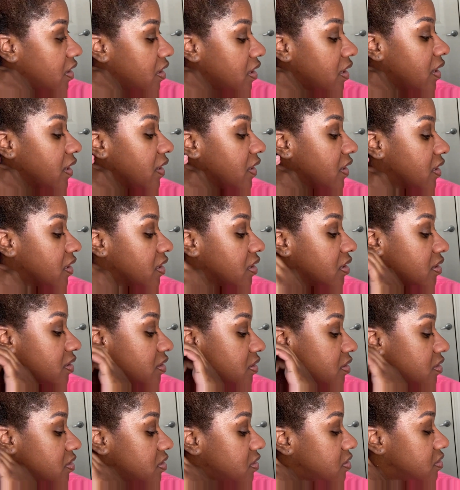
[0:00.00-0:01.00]

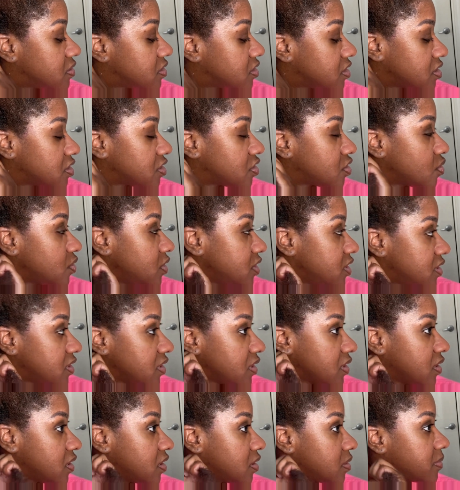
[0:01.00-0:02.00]
and just
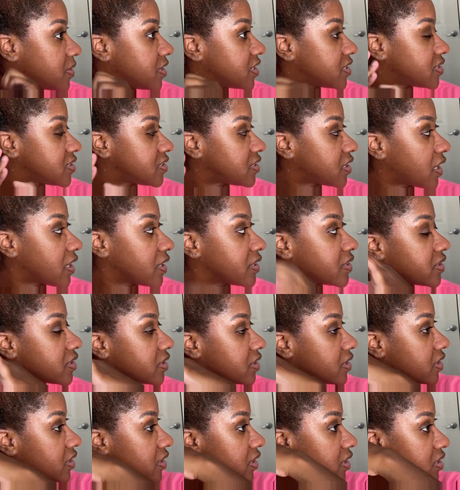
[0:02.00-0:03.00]
twisting them as
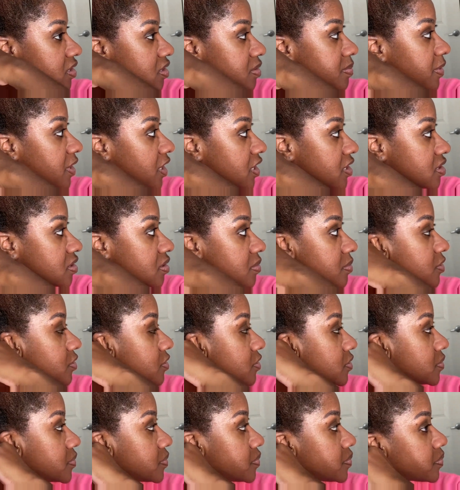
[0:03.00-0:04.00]
tightly as
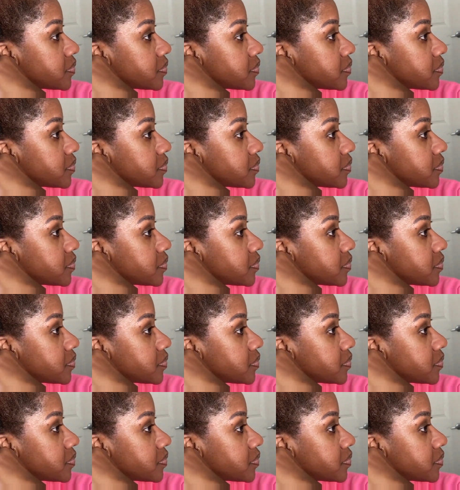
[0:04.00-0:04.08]
possible.